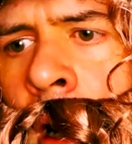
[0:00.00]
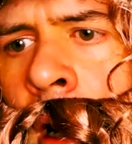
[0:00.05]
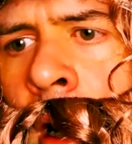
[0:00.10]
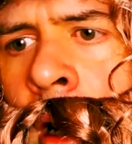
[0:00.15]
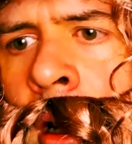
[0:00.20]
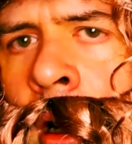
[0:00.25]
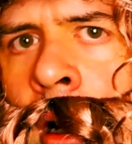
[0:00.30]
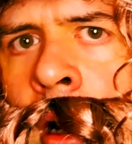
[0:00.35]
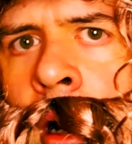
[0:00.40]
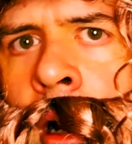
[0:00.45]

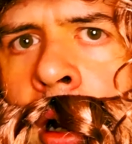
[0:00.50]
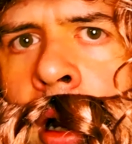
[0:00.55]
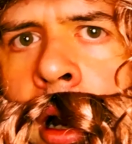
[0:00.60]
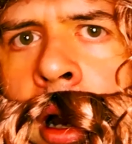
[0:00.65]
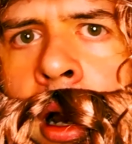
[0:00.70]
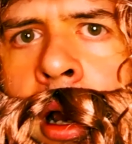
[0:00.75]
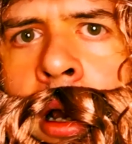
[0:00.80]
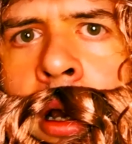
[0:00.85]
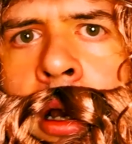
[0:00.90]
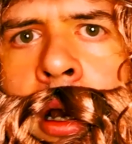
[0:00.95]
And
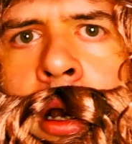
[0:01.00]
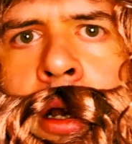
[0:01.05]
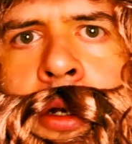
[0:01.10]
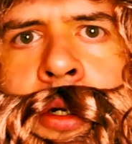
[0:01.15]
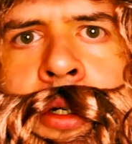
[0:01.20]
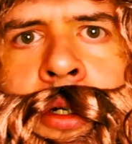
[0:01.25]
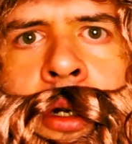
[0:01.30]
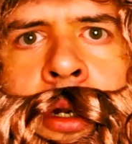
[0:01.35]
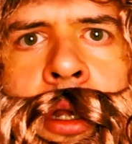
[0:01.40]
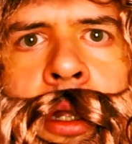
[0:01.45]
I
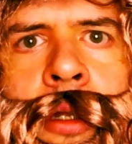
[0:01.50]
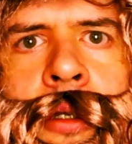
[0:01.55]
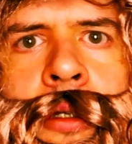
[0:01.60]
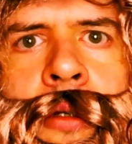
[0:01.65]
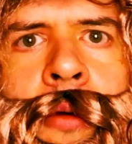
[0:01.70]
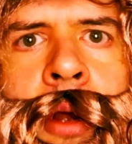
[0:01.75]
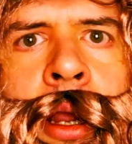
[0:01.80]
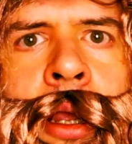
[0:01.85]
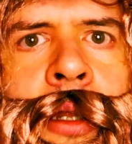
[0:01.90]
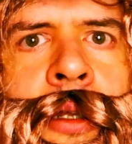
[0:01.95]
shook it
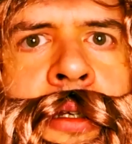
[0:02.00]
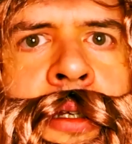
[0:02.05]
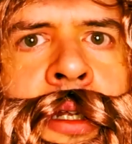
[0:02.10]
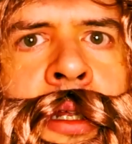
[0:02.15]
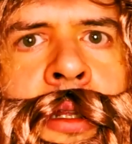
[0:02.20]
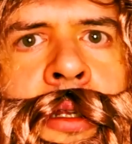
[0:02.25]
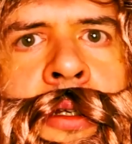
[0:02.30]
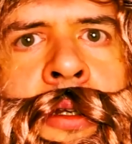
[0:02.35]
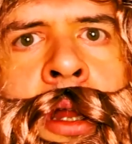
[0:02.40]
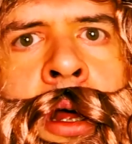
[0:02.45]
so I could
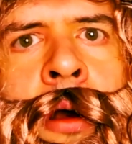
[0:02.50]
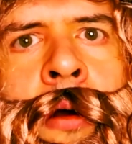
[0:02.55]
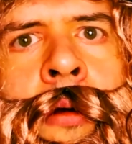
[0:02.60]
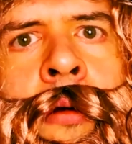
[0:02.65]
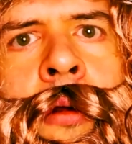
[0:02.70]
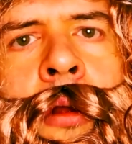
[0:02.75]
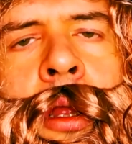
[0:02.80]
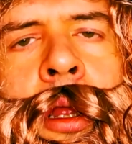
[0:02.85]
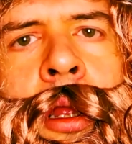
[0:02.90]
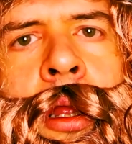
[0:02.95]
see the
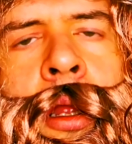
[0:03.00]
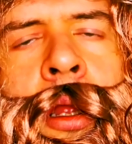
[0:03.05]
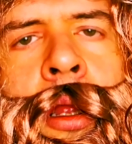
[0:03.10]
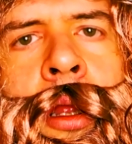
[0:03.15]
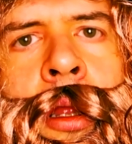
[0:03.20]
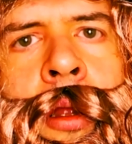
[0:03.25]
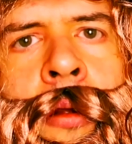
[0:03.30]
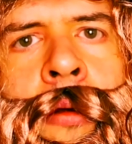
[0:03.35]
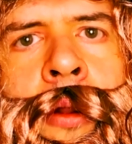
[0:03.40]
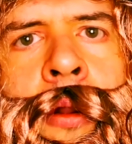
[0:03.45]
snow.
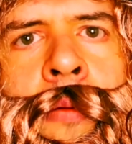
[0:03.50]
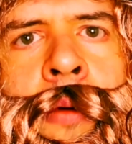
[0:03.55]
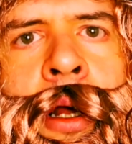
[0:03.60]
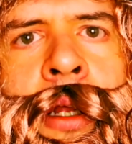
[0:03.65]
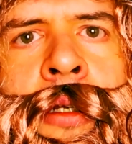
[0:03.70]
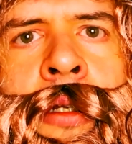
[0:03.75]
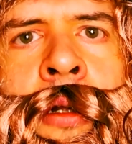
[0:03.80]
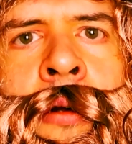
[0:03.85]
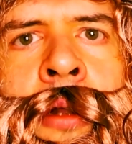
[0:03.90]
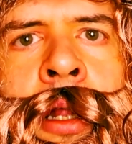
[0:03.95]
There
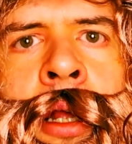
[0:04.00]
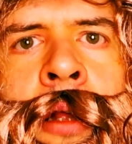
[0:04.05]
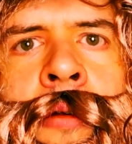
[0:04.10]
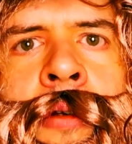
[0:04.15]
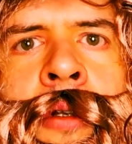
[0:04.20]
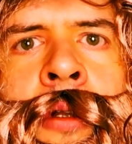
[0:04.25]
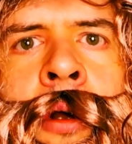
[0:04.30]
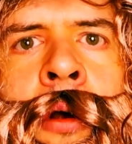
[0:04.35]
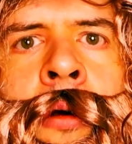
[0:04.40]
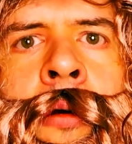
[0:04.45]
was no damn
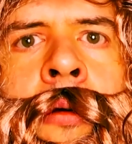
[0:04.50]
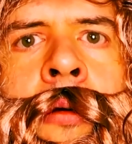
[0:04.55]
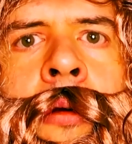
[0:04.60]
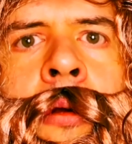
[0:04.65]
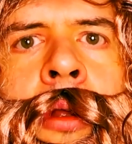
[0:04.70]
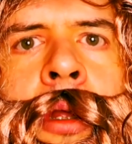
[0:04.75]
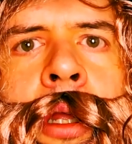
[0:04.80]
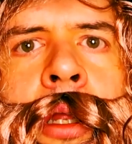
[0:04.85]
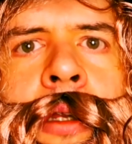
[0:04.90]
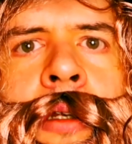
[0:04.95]
snow.
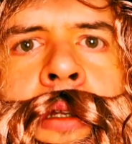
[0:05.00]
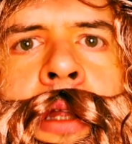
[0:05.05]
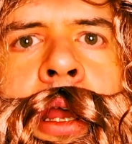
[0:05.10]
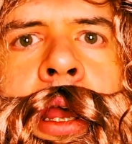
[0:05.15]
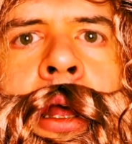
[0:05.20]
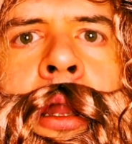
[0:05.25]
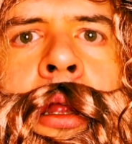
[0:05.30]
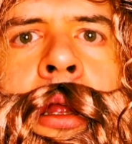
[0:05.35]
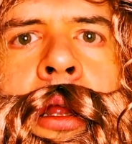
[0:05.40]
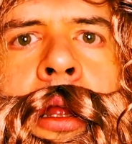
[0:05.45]

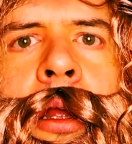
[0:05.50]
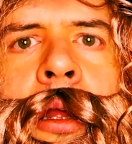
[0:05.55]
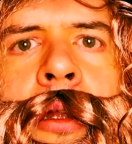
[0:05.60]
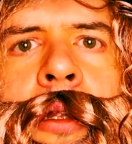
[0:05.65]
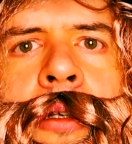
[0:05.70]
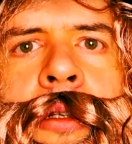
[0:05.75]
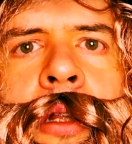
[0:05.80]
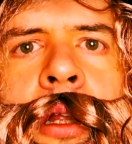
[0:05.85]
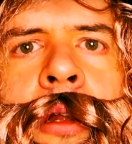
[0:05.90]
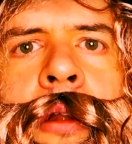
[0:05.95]
Instead,
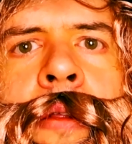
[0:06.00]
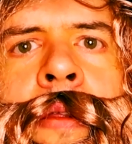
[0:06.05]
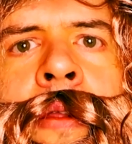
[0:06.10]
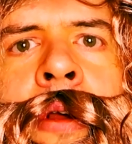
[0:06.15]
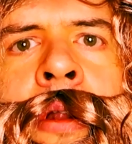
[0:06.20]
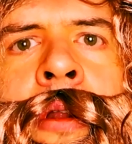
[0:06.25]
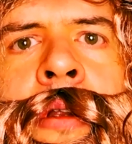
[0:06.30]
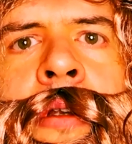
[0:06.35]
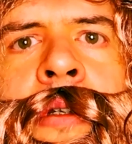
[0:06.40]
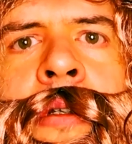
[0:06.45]
this little
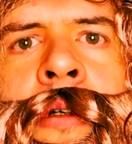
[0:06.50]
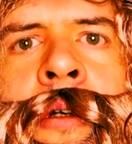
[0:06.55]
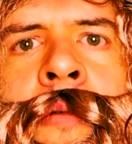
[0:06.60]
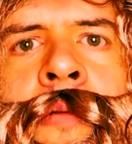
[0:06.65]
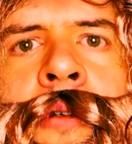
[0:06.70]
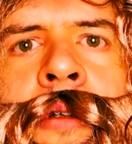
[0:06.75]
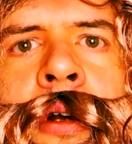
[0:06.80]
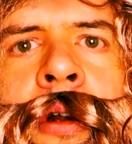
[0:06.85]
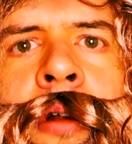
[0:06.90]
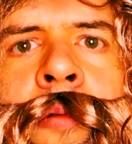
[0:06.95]

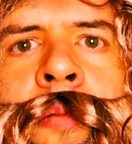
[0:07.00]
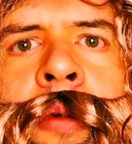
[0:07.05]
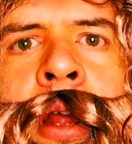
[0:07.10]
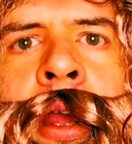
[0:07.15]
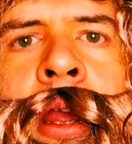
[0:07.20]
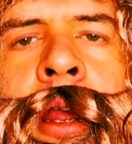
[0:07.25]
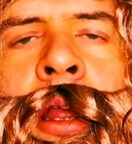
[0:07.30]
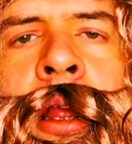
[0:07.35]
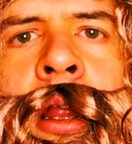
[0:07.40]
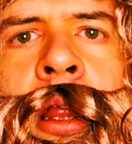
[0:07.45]
thunderstorm started
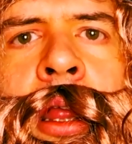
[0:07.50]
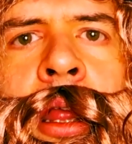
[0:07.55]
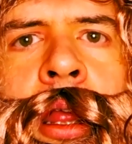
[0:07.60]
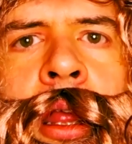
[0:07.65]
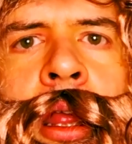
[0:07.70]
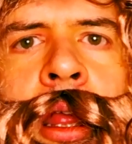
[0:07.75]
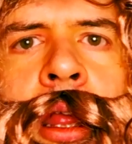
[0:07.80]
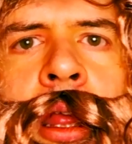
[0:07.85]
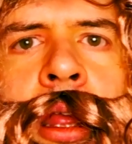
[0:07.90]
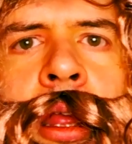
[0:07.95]
playing
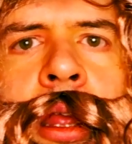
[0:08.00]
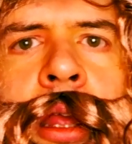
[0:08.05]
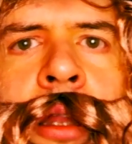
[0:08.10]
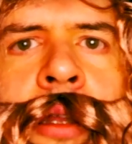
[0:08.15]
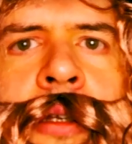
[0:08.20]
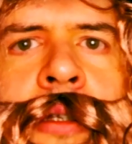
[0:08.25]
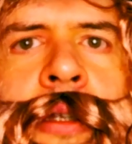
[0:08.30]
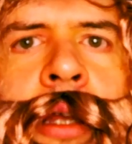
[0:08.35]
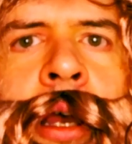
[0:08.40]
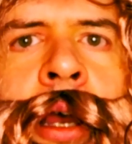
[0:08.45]

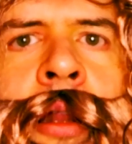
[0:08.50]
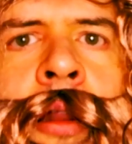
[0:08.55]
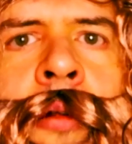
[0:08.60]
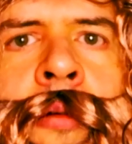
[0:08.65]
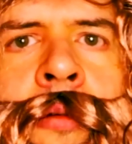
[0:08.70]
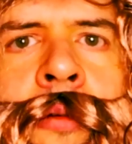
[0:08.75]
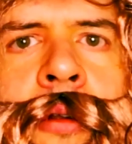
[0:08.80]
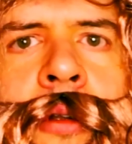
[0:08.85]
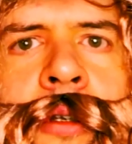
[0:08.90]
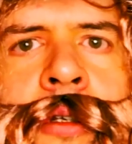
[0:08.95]
inside
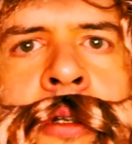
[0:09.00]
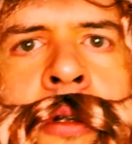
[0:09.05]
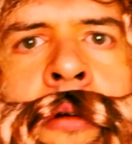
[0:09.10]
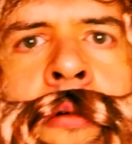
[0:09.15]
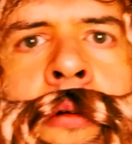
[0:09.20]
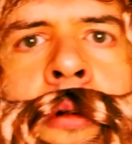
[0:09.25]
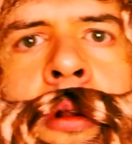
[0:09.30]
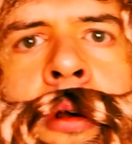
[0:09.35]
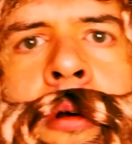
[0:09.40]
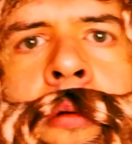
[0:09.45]
the
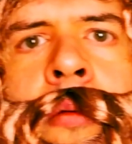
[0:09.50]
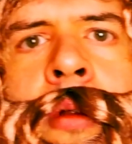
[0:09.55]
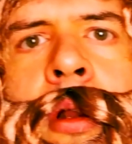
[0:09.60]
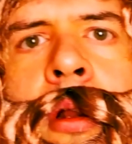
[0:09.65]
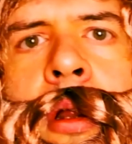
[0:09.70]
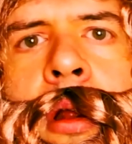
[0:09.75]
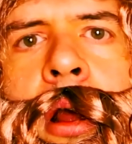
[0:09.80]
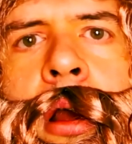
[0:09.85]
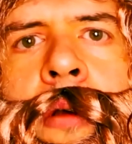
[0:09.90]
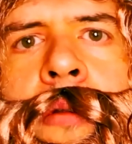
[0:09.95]
snow
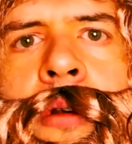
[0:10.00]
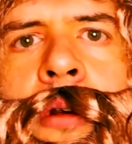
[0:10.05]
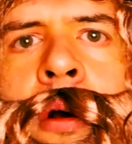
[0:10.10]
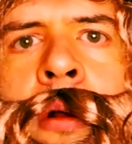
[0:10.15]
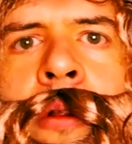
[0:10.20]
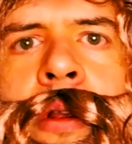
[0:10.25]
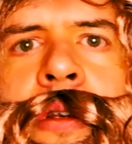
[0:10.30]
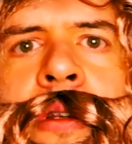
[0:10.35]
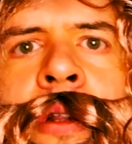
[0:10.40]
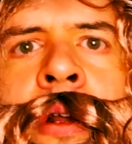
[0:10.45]
globe. With
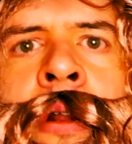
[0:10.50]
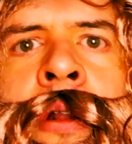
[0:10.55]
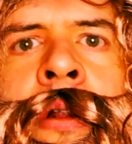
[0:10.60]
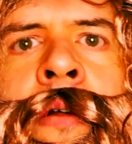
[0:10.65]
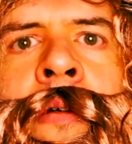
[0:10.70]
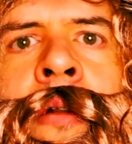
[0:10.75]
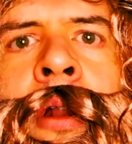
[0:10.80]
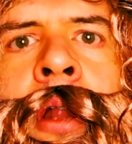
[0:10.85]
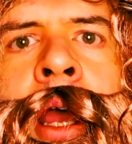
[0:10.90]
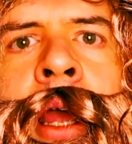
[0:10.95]
all this
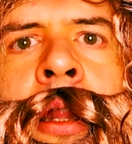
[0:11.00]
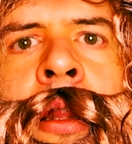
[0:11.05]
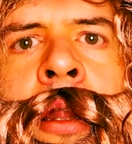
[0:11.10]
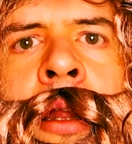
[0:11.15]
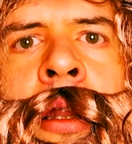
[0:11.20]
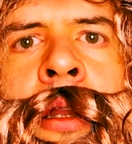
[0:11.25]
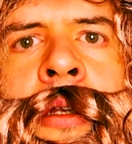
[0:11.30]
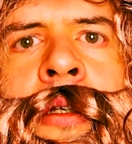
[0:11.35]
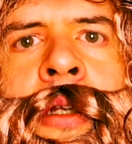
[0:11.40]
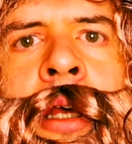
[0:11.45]
thunder and
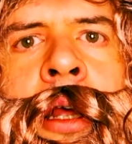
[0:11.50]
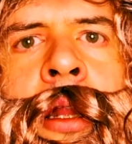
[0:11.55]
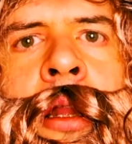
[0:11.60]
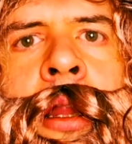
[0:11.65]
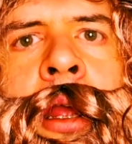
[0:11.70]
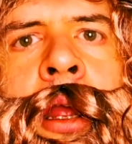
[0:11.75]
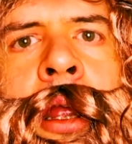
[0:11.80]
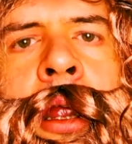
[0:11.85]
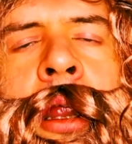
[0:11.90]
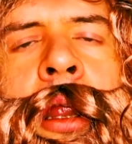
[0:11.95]
lightning inside
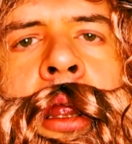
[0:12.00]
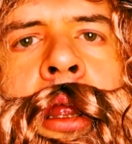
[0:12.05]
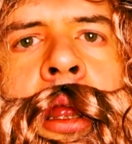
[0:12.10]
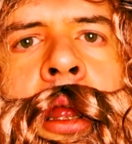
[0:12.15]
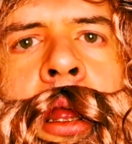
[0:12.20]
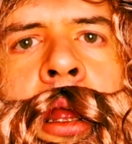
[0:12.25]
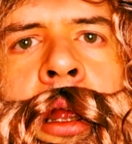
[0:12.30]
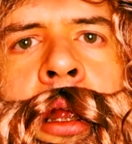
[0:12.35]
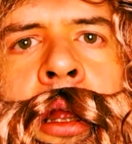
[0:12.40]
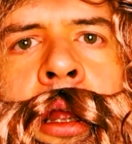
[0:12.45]
there.
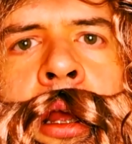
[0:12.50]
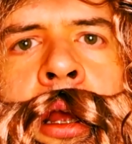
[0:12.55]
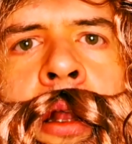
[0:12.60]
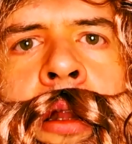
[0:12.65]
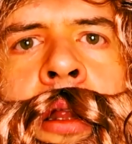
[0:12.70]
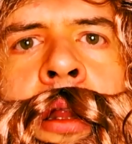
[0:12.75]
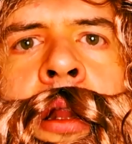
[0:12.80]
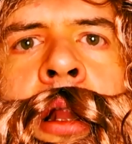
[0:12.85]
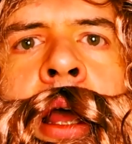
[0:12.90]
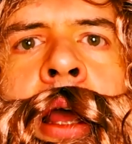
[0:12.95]
And
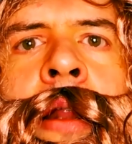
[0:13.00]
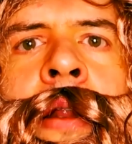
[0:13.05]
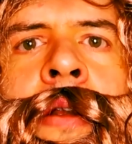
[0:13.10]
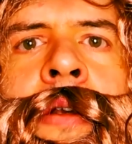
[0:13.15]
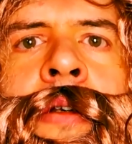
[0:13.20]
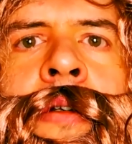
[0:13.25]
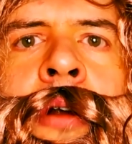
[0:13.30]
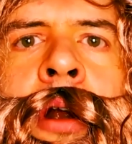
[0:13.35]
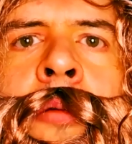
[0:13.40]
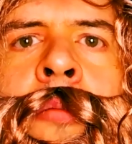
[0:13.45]
then the lightning
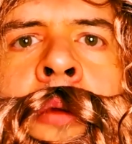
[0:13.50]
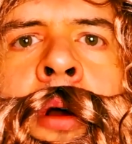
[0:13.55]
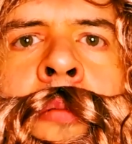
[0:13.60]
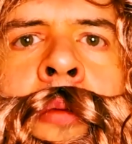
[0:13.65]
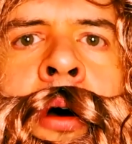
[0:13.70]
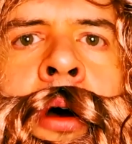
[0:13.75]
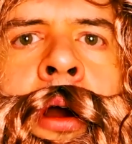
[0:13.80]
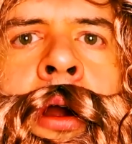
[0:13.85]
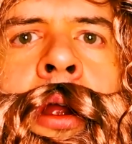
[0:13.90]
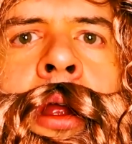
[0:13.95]
struck my
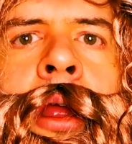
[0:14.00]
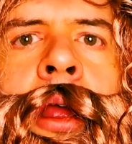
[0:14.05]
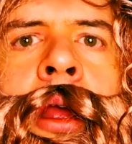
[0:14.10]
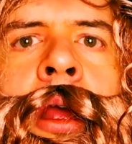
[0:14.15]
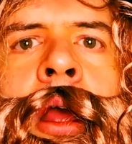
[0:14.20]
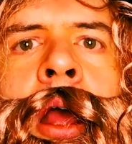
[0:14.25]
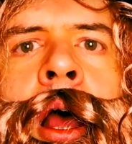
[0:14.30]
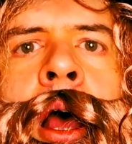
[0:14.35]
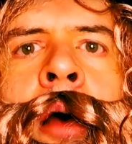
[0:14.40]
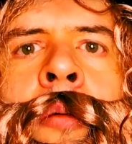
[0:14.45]
bar,
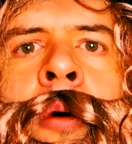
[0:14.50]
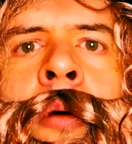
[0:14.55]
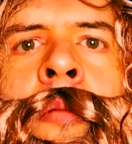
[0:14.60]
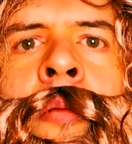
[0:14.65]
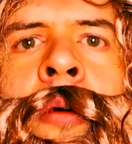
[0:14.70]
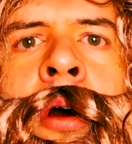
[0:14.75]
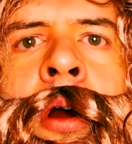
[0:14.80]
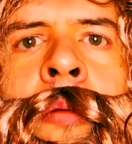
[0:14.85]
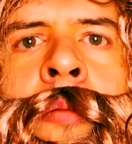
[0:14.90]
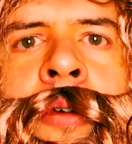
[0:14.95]
and my
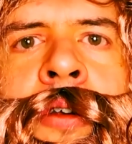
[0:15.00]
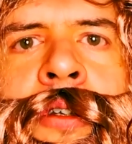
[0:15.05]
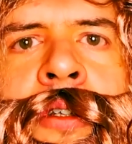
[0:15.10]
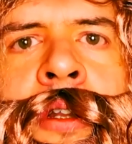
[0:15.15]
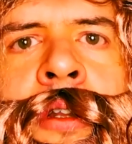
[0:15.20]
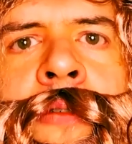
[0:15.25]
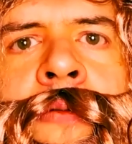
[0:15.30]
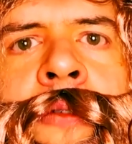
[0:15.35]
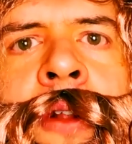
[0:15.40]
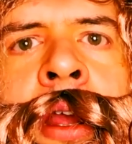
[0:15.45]
bar burst
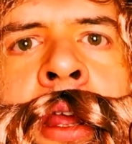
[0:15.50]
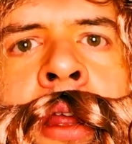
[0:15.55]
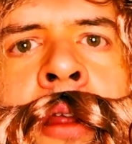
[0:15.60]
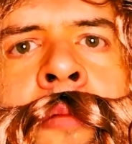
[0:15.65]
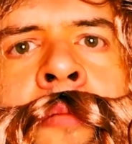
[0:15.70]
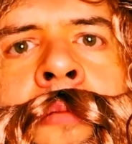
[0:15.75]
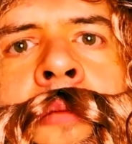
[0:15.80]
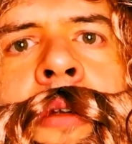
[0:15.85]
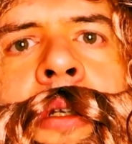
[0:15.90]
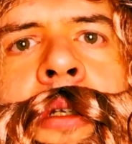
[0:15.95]
into
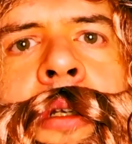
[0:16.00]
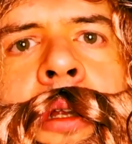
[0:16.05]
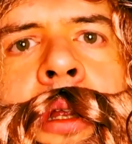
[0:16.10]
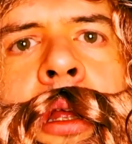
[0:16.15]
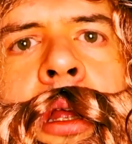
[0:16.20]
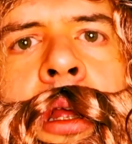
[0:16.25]
flames.